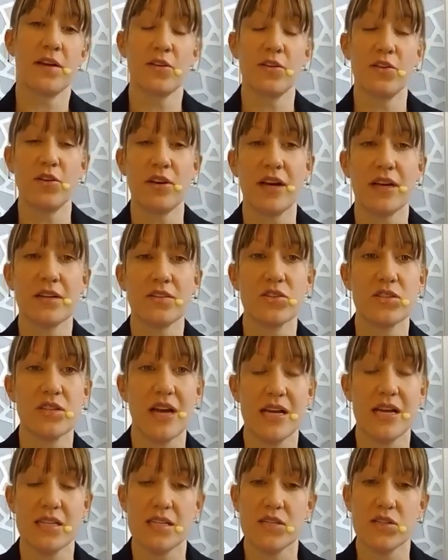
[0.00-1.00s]
good
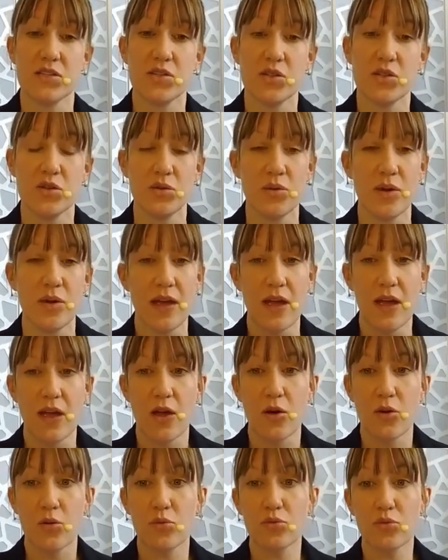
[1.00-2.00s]
exercise is to
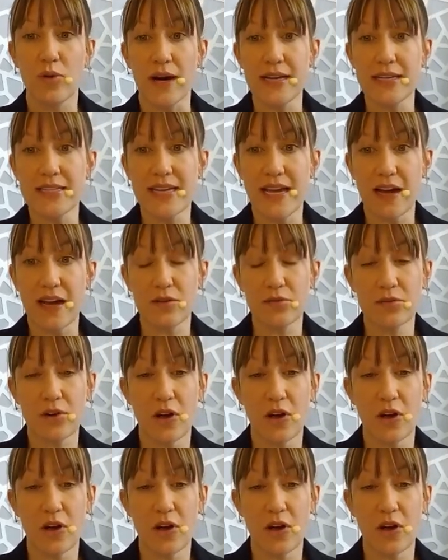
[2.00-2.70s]
write down